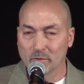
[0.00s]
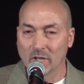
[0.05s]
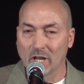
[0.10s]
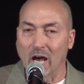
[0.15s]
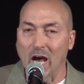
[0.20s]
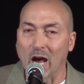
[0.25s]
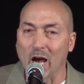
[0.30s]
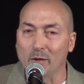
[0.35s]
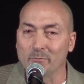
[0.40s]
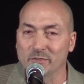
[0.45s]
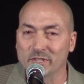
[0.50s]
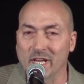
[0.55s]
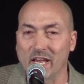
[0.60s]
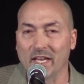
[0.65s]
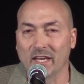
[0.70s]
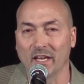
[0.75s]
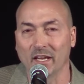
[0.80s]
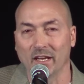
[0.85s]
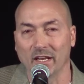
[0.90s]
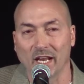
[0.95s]
I'm
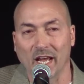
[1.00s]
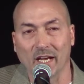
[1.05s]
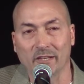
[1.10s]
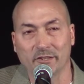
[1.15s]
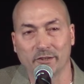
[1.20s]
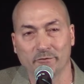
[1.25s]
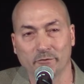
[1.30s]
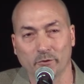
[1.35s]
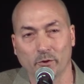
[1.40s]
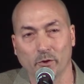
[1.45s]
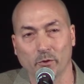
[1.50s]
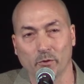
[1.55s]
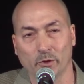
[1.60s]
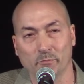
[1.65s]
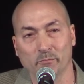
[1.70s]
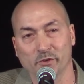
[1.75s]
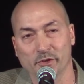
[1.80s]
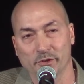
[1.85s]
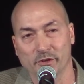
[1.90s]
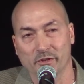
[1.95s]
taking an active role in
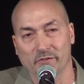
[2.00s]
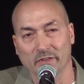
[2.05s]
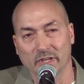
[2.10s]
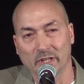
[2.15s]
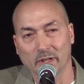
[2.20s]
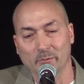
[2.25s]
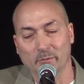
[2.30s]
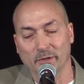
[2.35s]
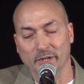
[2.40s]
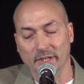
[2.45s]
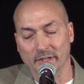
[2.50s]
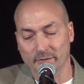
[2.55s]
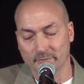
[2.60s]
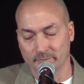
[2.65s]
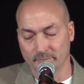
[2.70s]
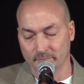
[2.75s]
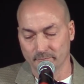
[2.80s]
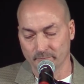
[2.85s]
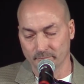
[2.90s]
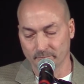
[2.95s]
preserving liberty.
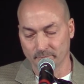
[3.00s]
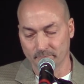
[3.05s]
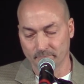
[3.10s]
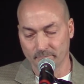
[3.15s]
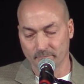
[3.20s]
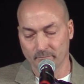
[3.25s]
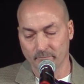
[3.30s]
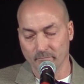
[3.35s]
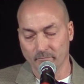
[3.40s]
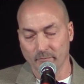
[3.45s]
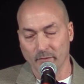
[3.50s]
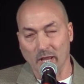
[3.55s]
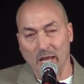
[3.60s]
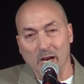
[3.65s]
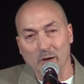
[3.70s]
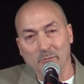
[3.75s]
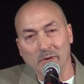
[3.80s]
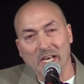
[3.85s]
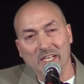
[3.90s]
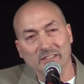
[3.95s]
And
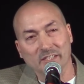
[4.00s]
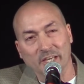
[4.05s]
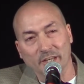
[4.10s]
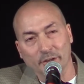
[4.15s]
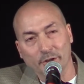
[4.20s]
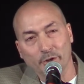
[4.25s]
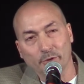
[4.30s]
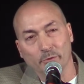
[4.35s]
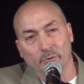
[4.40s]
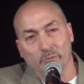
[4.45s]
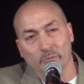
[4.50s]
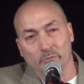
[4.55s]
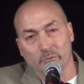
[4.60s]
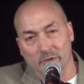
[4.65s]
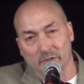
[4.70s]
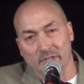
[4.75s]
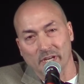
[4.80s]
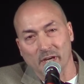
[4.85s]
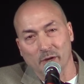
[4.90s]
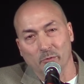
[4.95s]
I'm asking you to
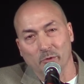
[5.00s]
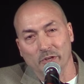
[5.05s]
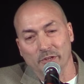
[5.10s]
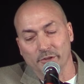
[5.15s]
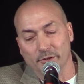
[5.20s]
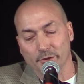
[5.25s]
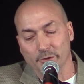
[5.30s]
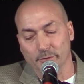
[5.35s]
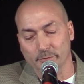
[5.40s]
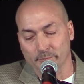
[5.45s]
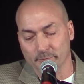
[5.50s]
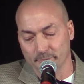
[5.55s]
take one too.